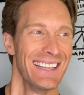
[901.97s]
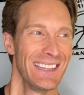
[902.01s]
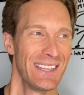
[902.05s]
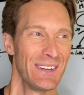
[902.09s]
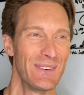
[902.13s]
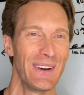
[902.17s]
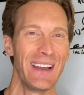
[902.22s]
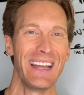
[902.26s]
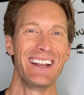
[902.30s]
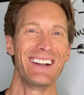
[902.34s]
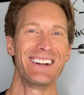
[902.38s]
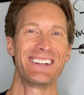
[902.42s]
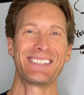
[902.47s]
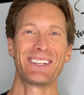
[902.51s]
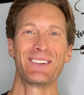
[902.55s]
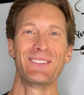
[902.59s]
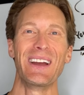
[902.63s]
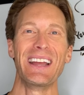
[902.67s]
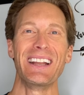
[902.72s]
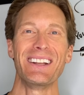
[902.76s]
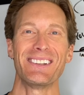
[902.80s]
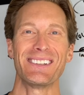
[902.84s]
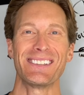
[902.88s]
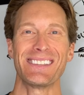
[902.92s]
the waiters and
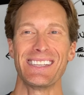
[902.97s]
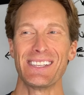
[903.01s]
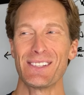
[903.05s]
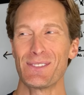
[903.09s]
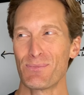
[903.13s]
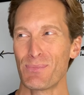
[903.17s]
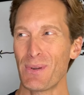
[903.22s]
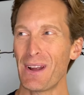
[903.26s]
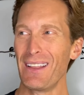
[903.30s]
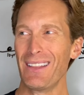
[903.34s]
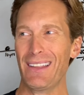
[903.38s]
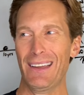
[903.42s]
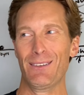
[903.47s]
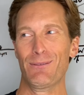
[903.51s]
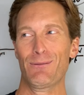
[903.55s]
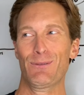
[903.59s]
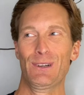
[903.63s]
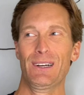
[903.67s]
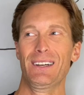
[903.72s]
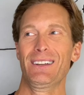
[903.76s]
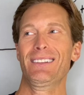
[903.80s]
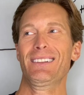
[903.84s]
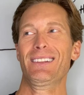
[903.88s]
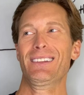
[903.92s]
waitresses were probably like,
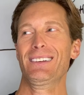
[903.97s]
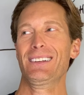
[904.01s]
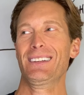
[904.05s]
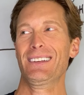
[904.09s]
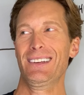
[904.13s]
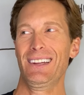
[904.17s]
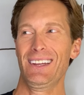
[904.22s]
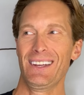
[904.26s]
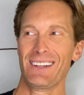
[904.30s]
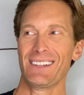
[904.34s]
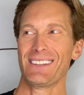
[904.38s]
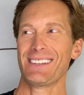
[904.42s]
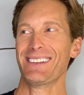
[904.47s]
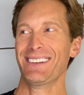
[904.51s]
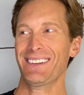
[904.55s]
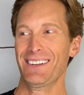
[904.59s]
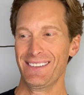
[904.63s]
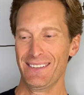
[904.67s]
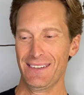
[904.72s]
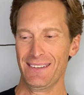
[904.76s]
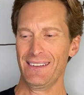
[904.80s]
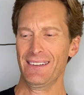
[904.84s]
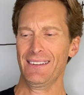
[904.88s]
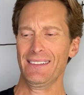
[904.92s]
what the heck's
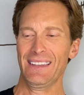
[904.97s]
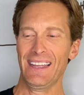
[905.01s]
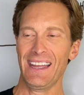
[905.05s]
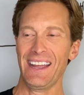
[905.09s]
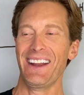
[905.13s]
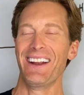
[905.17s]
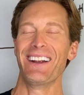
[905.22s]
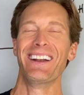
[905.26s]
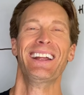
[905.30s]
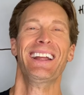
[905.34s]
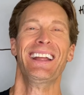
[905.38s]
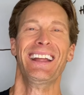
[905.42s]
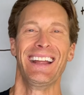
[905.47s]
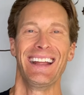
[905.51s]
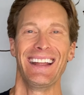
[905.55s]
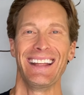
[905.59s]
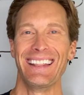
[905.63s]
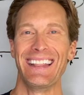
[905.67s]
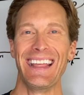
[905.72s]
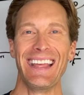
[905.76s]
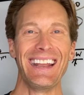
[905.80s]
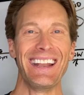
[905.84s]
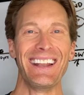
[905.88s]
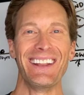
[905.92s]
going on there?
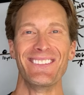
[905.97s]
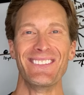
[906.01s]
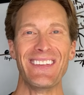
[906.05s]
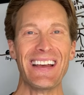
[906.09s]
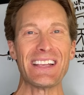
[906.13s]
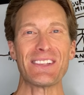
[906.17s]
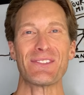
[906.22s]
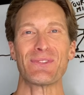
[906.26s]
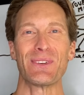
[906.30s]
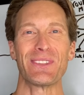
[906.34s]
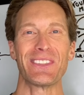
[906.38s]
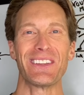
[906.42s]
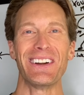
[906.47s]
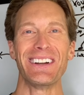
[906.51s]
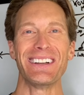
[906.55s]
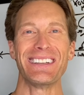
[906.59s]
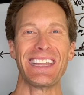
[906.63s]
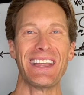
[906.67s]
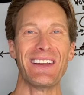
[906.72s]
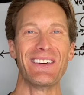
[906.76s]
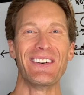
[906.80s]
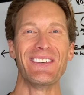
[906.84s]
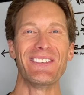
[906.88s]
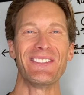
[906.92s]
And they didn't mess with our
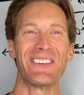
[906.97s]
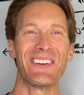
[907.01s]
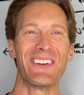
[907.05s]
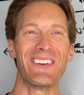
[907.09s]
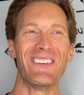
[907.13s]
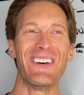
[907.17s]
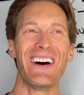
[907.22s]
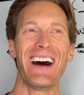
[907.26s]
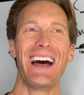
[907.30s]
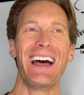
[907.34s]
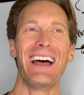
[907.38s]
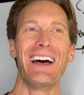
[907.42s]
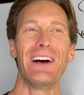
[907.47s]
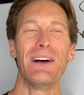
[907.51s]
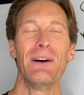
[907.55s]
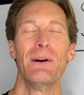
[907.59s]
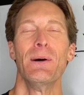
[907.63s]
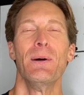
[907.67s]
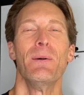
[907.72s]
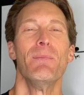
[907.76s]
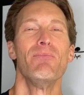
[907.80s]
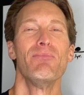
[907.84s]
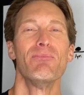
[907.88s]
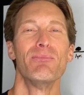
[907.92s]
table for a
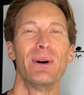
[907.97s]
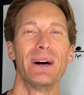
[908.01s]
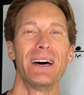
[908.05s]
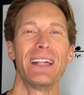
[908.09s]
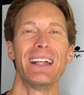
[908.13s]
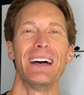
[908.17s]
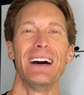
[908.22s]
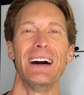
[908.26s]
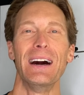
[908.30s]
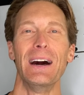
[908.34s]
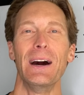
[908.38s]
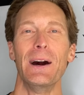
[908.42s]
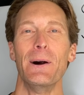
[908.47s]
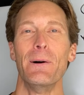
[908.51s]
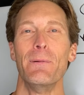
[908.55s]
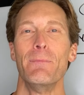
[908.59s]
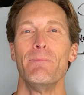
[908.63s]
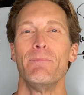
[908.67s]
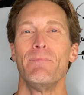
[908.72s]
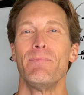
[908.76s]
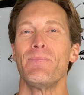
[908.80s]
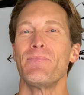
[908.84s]
while. But uh,